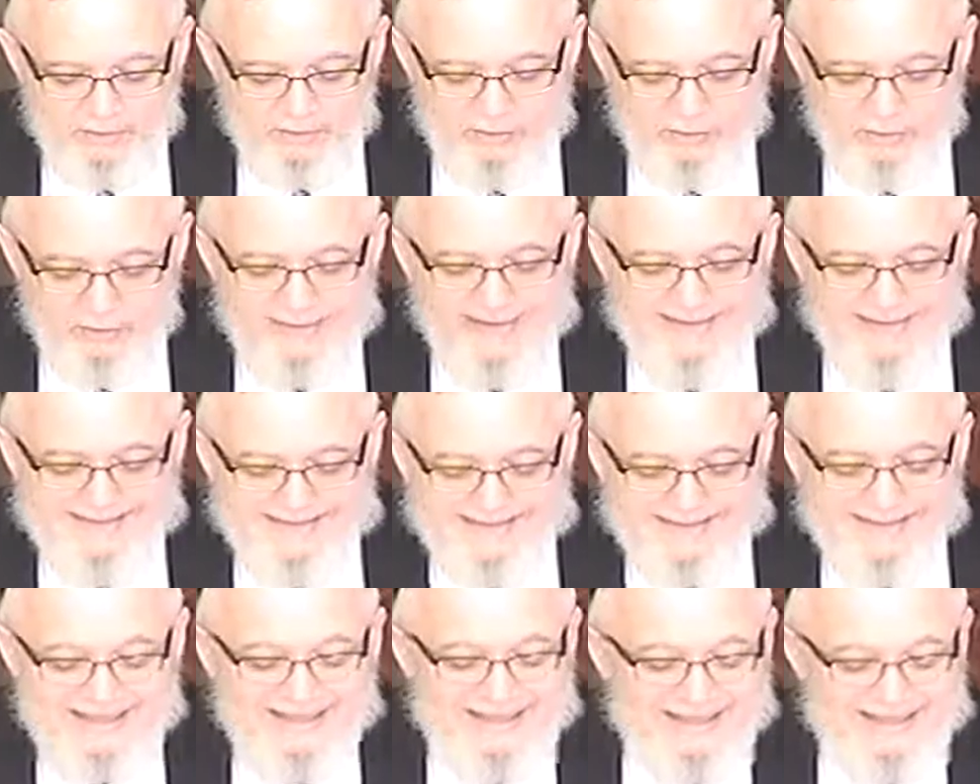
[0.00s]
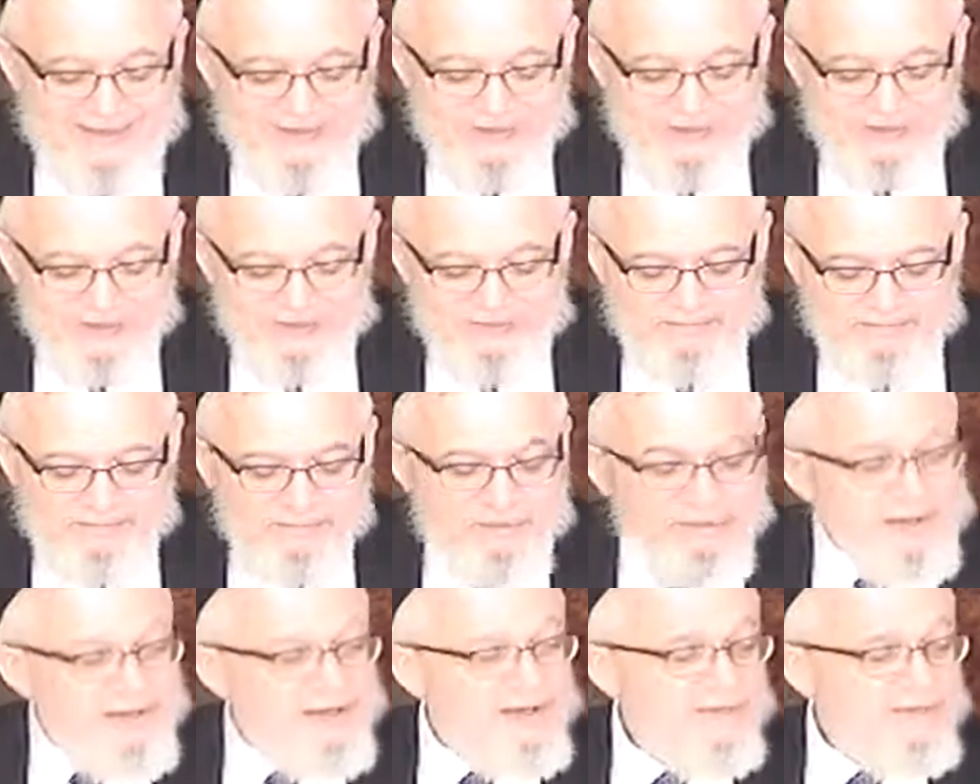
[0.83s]
you're not slaves, but
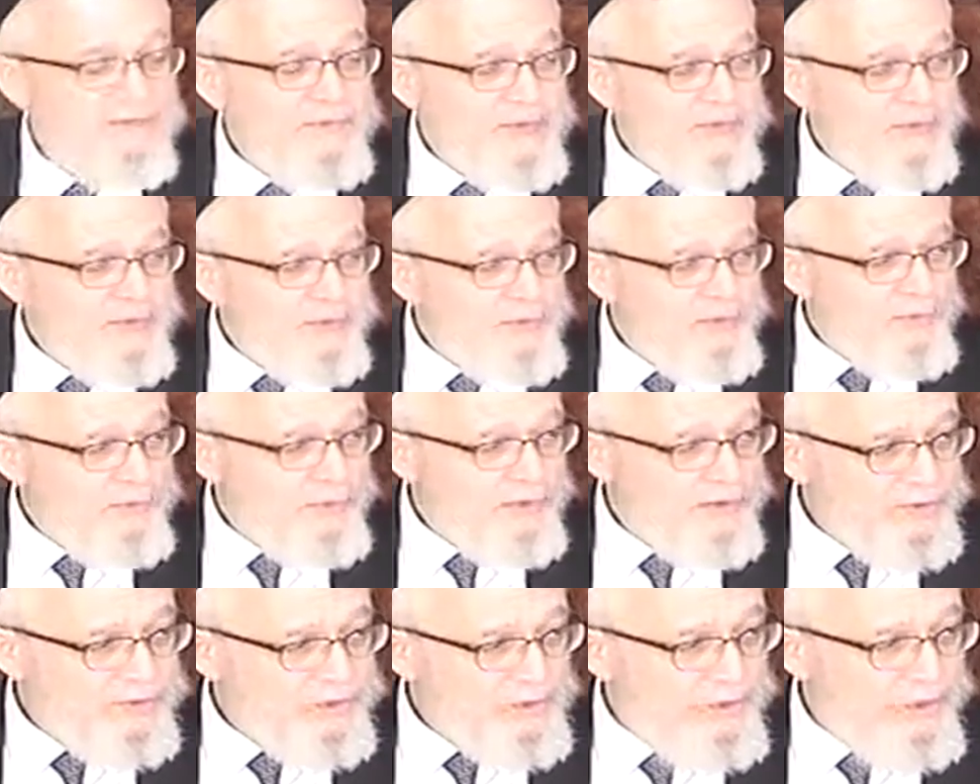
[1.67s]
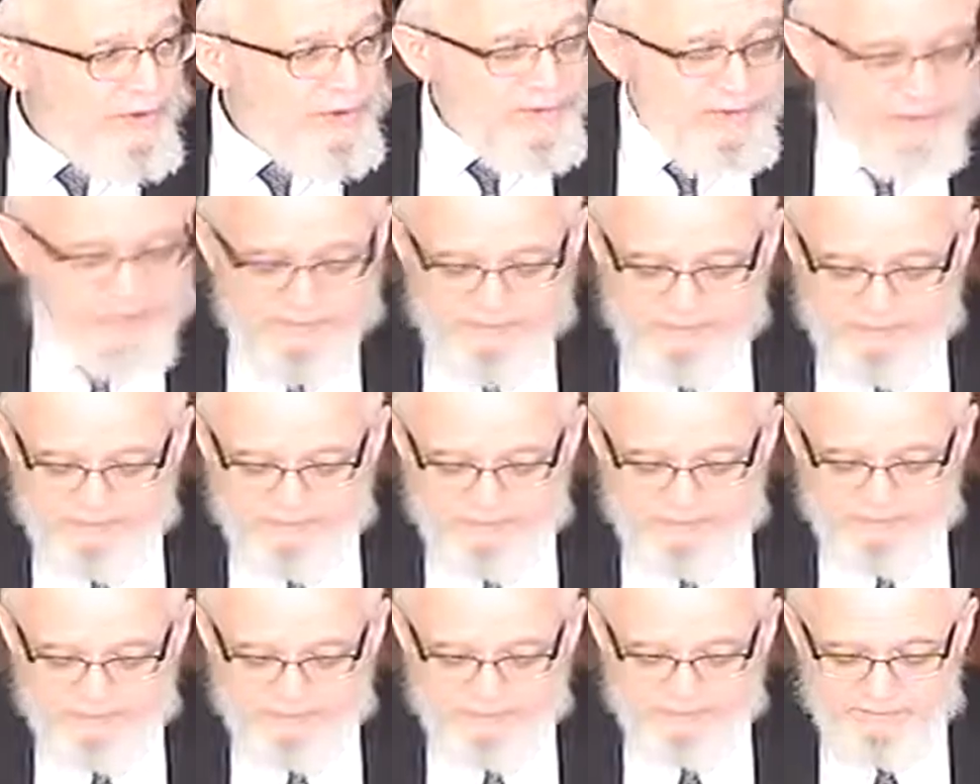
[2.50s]
you're not free to do what you want.
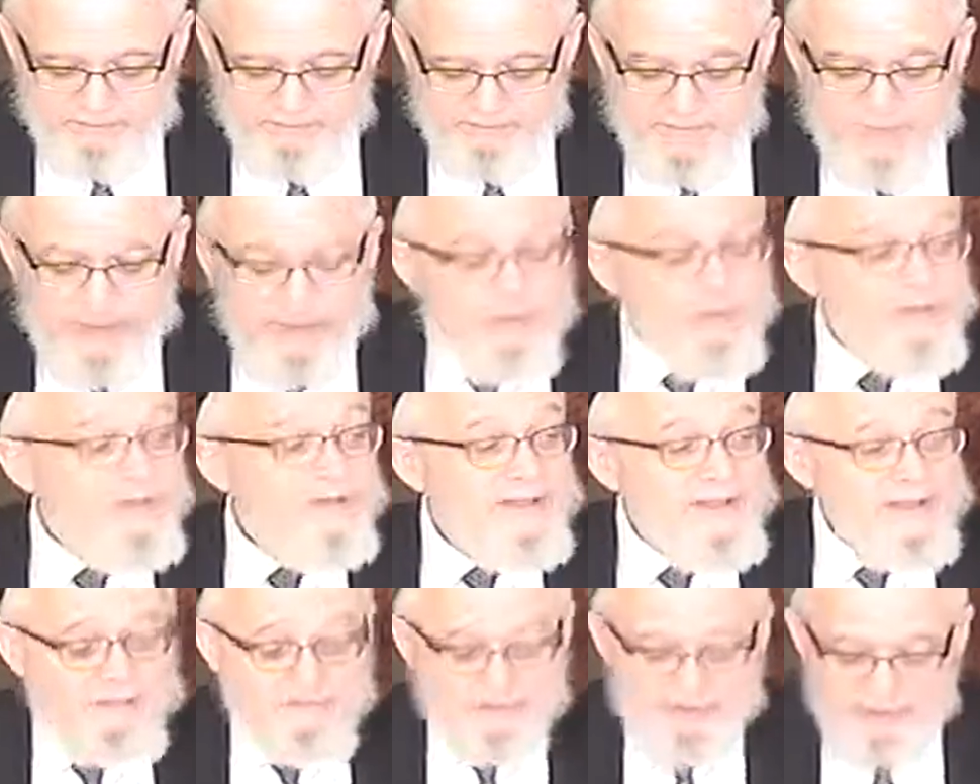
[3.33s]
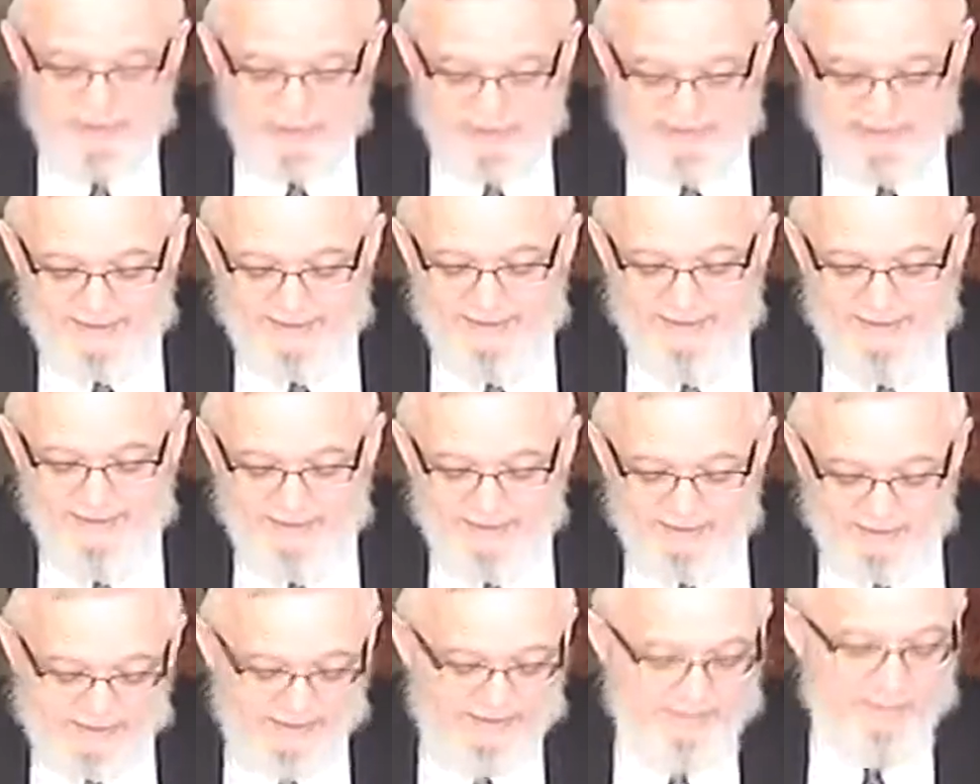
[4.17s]
They couldn't leave. Sharei,
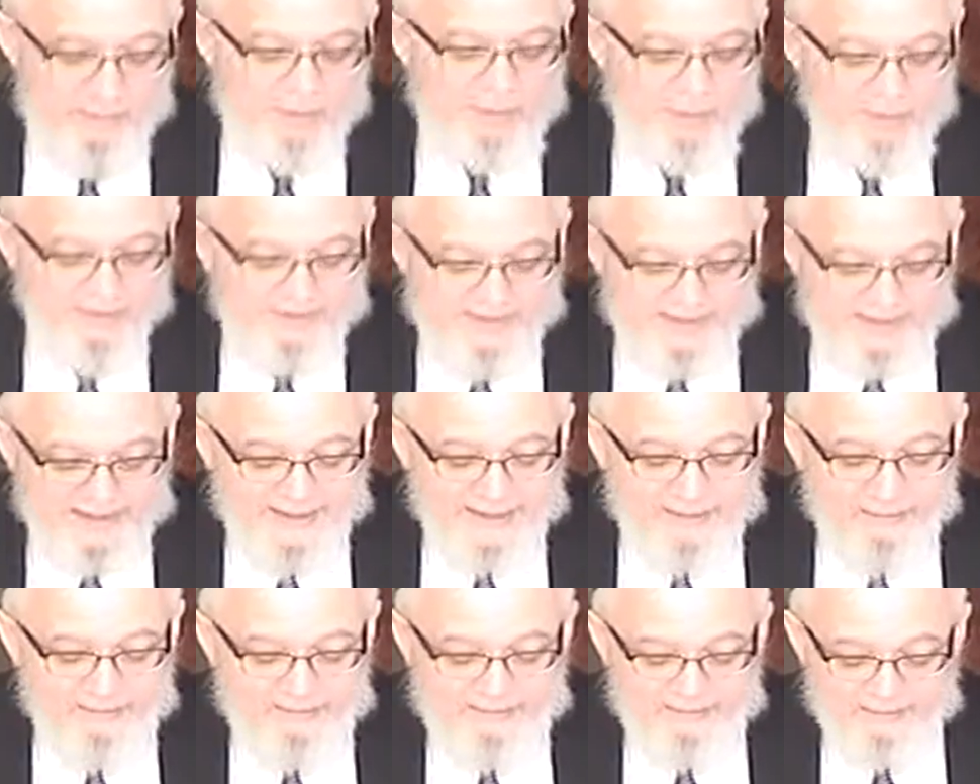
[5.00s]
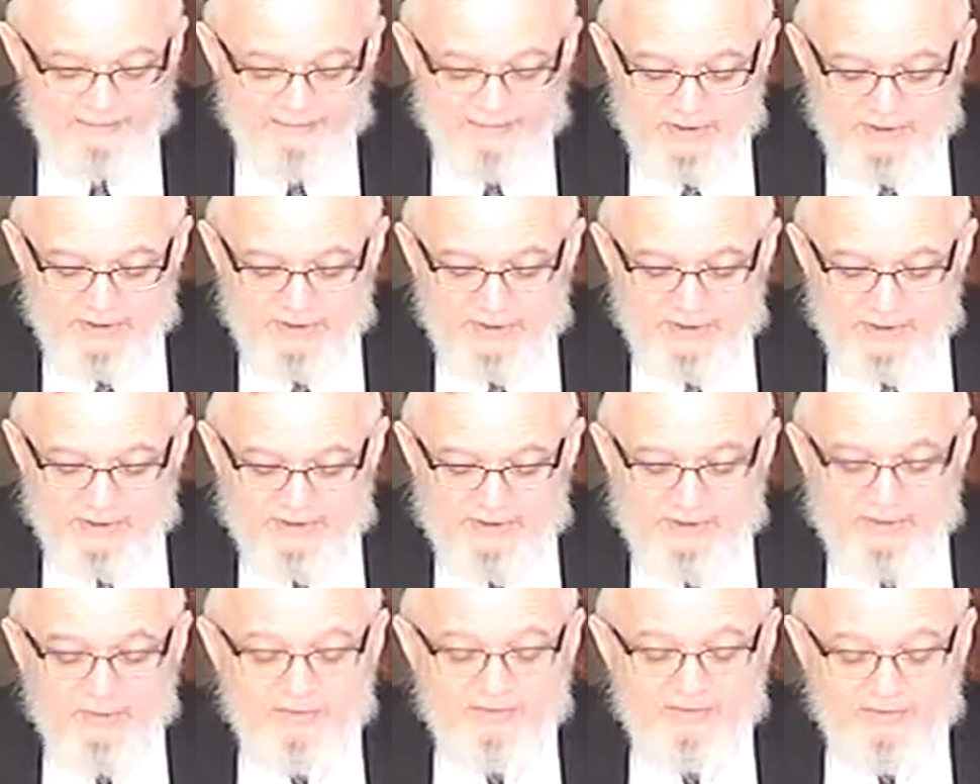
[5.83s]
Himushus Acherim,
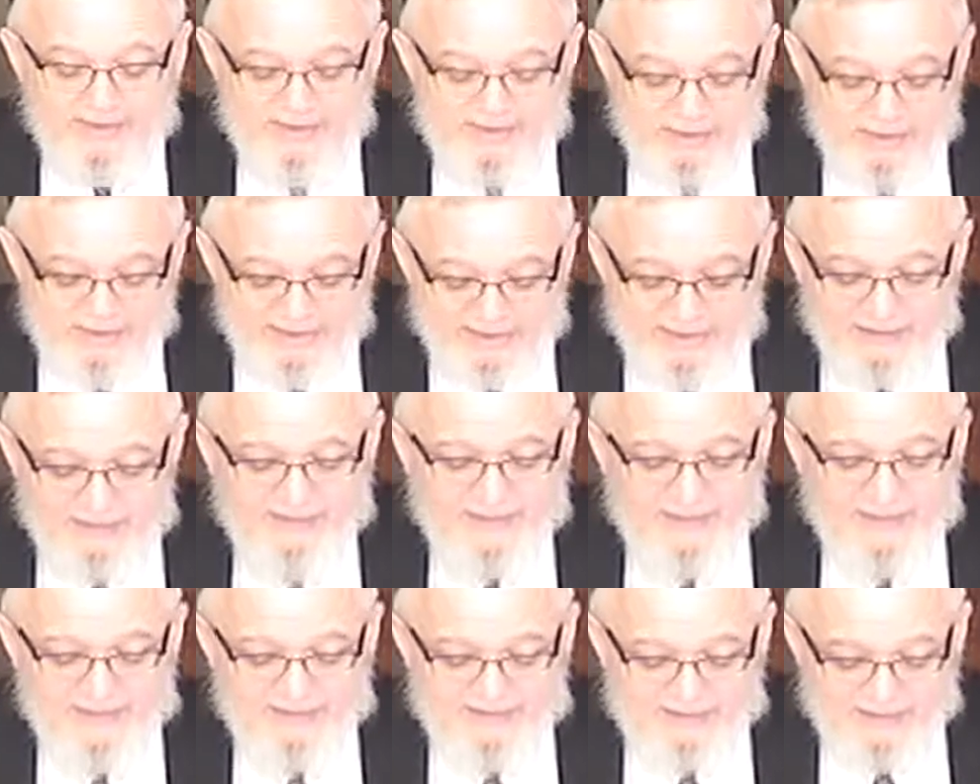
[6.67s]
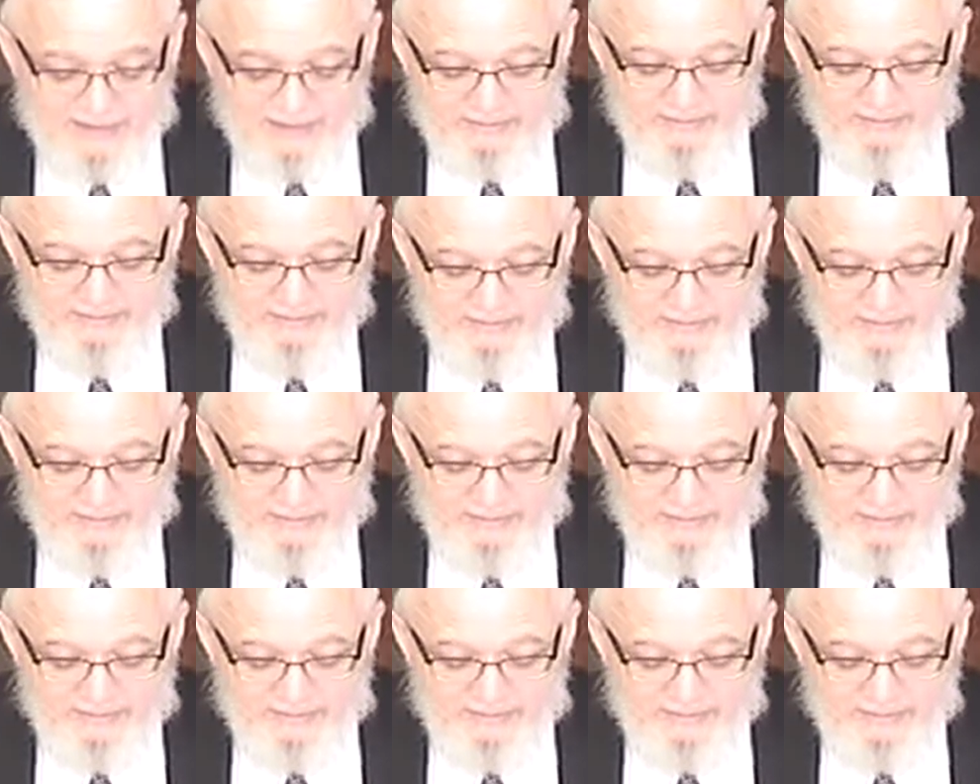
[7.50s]
Elgalti Eschem.